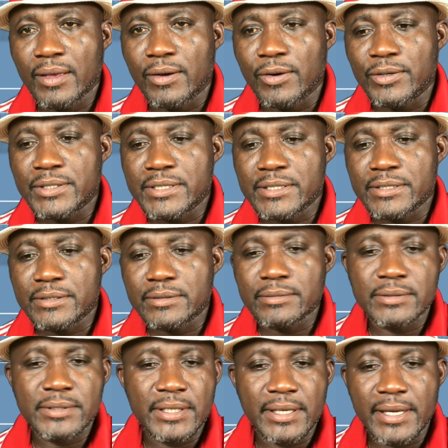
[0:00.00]

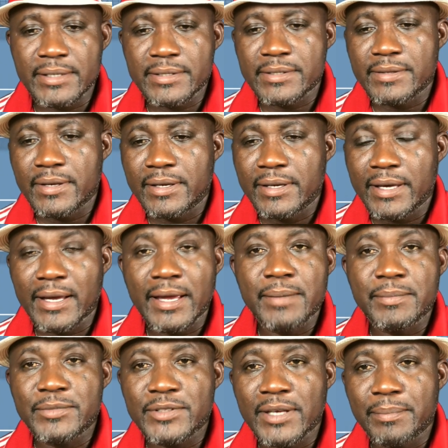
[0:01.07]
Until the next thing that
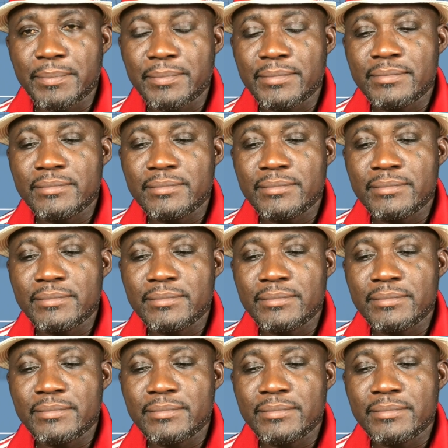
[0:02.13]
comes up,